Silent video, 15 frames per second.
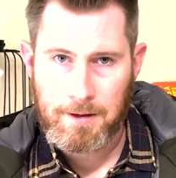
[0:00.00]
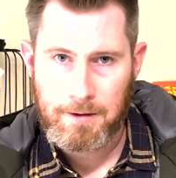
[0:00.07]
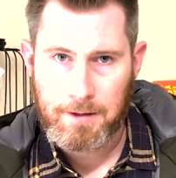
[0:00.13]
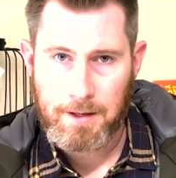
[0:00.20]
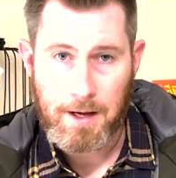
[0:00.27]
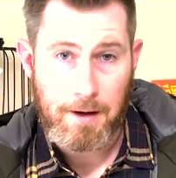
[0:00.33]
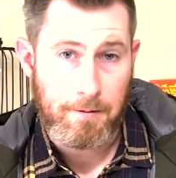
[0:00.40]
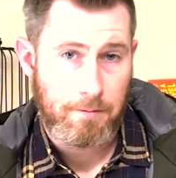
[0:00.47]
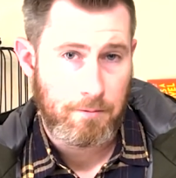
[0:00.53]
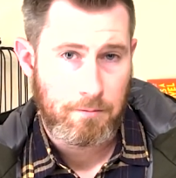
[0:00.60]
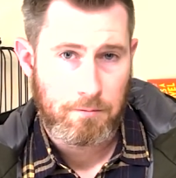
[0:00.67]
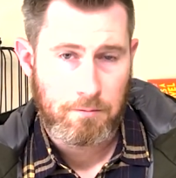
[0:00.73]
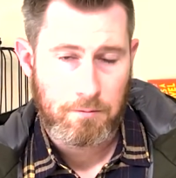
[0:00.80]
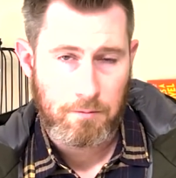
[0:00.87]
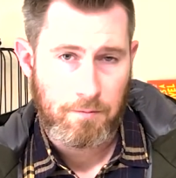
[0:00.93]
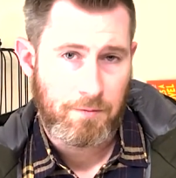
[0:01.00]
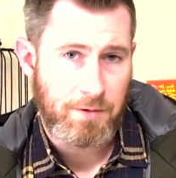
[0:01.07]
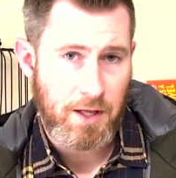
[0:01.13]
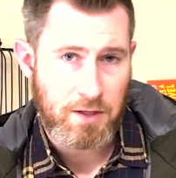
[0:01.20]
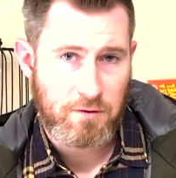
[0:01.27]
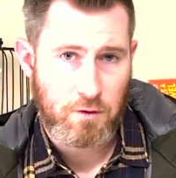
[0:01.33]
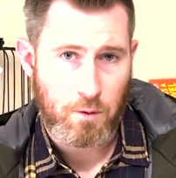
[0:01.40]
yeah,
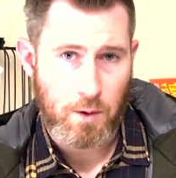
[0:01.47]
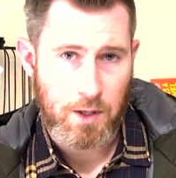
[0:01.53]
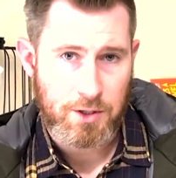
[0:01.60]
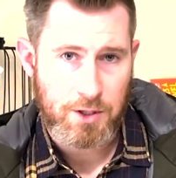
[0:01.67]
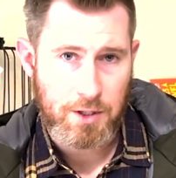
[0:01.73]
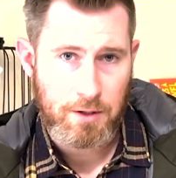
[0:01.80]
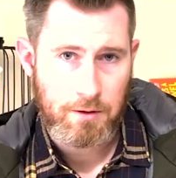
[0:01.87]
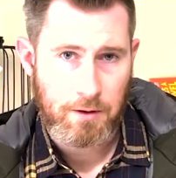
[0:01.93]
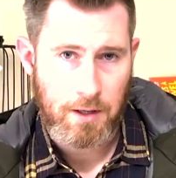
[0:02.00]
thanks for watching.